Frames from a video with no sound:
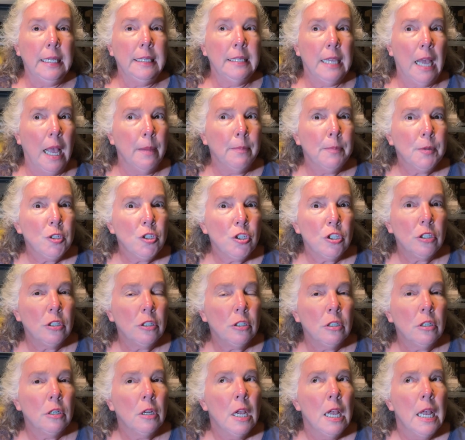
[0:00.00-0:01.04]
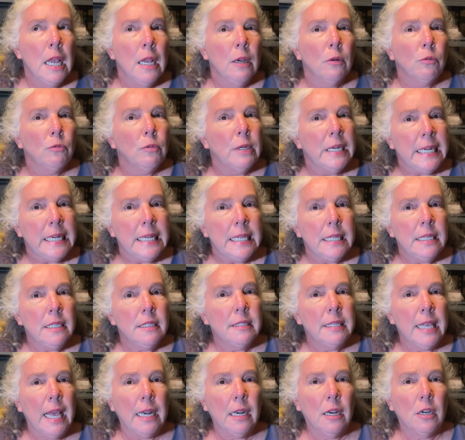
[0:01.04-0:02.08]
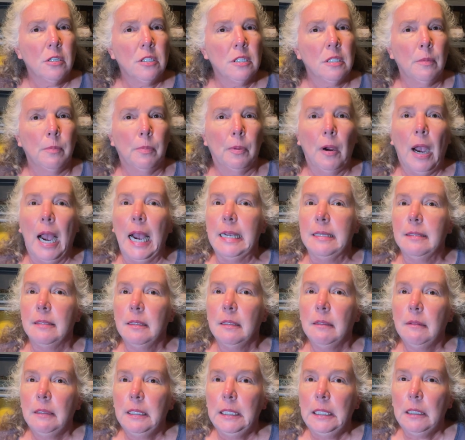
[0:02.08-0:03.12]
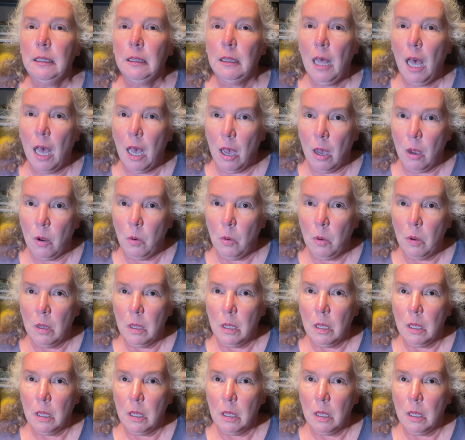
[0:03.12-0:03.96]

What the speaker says: temperature readings that are surprisingly low,